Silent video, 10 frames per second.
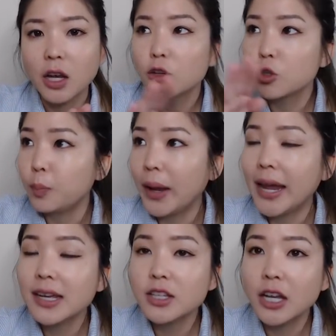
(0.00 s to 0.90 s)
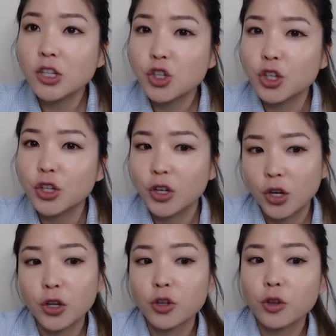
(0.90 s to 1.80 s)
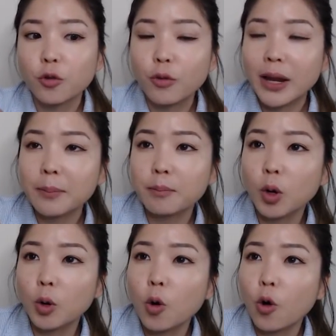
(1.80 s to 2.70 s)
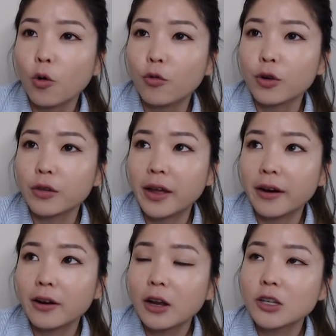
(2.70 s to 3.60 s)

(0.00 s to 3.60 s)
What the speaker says: to pay attention to the rainbow over there.